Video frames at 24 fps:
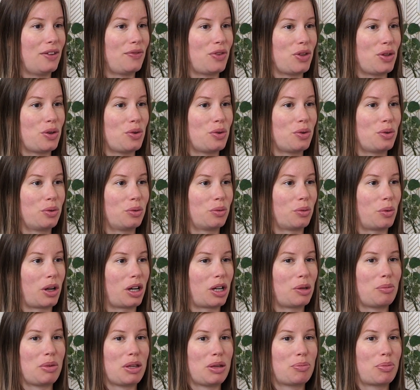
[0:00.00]
if you want
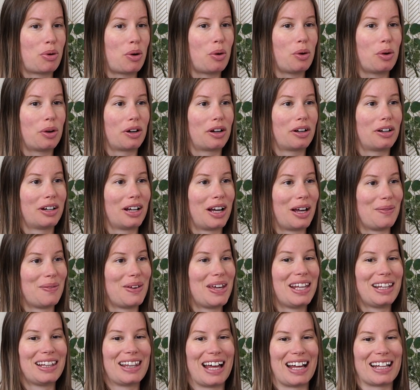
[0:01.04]
to be poor, I
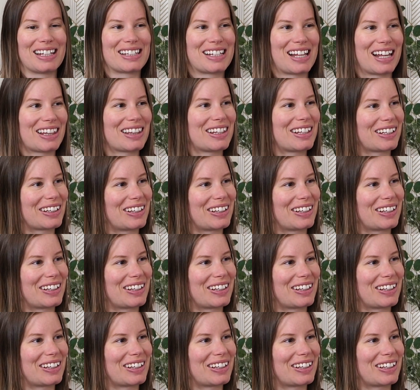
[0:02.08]
mean, that's at the